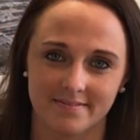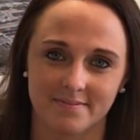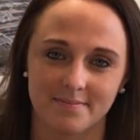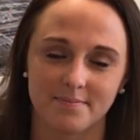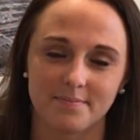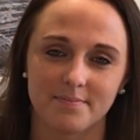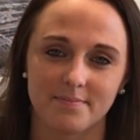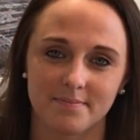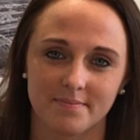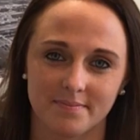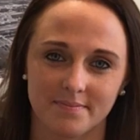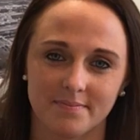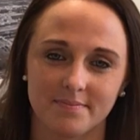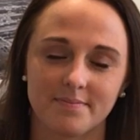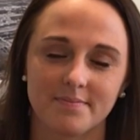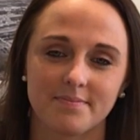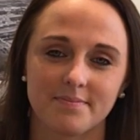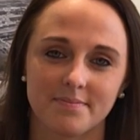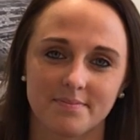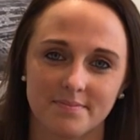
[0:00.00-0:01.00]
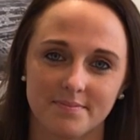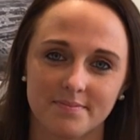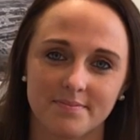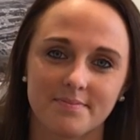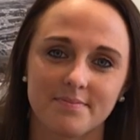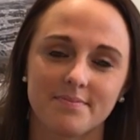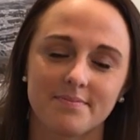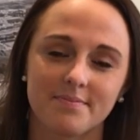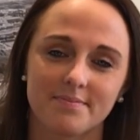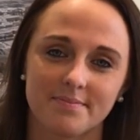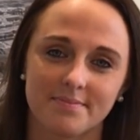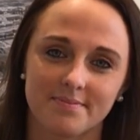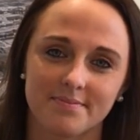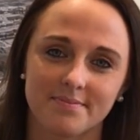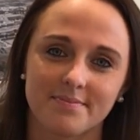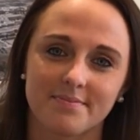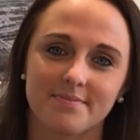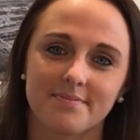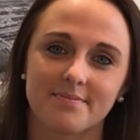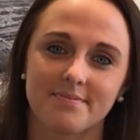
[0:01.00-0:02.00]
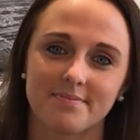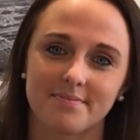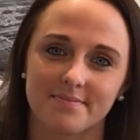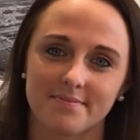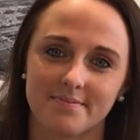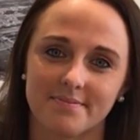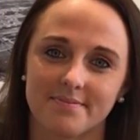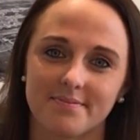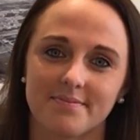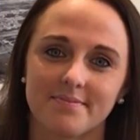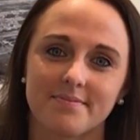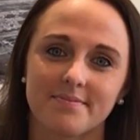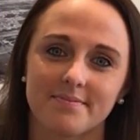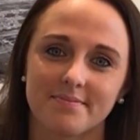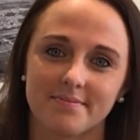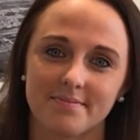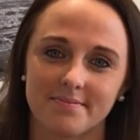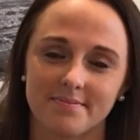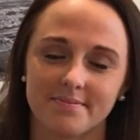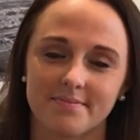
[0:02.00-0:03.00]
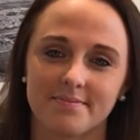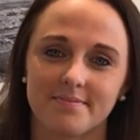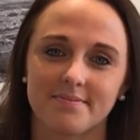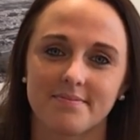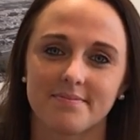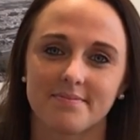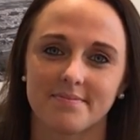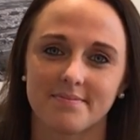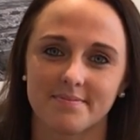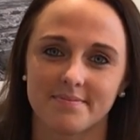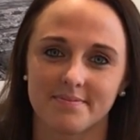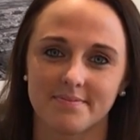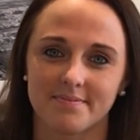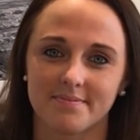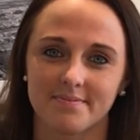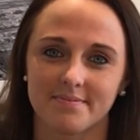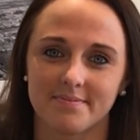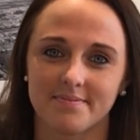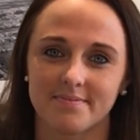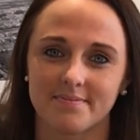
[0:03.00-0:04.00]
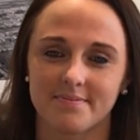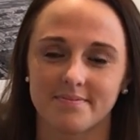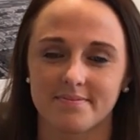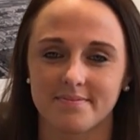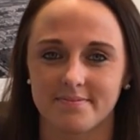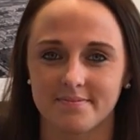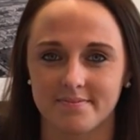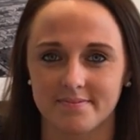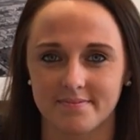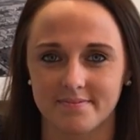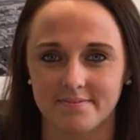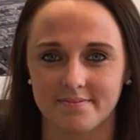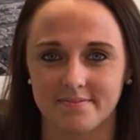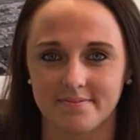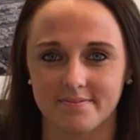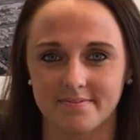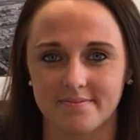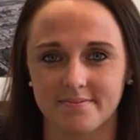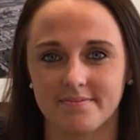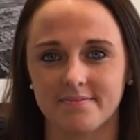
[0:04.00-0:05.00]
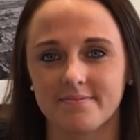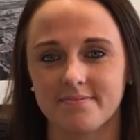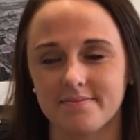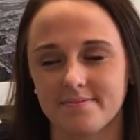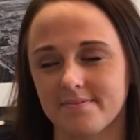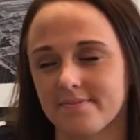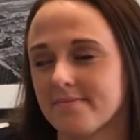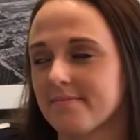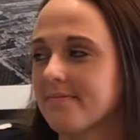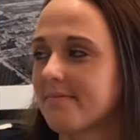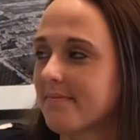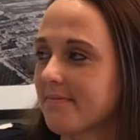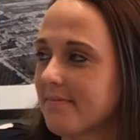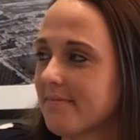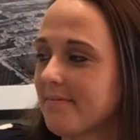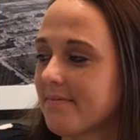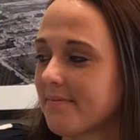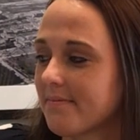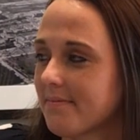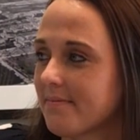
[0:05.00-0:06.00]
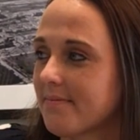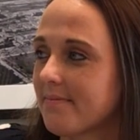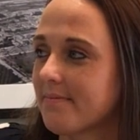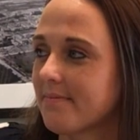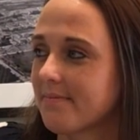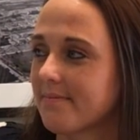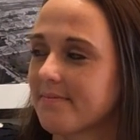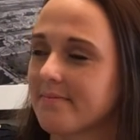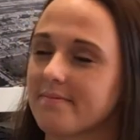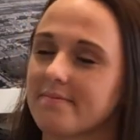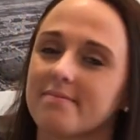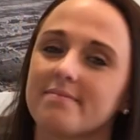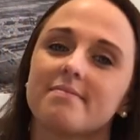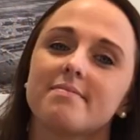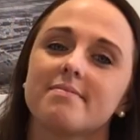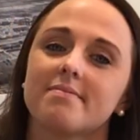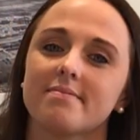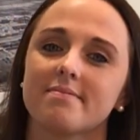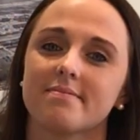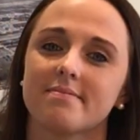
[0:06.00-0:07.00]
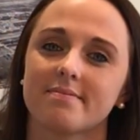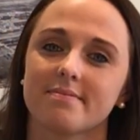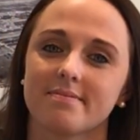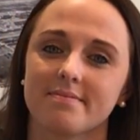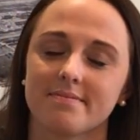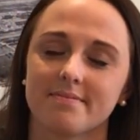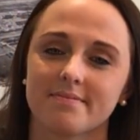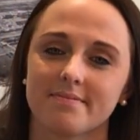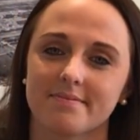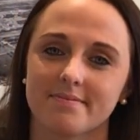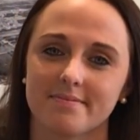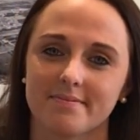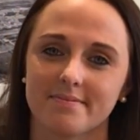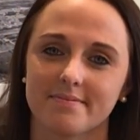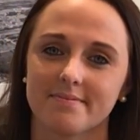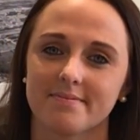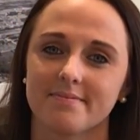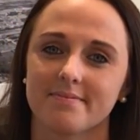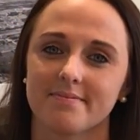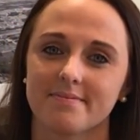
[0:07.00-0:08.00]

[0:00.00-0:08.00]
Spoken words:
(silent)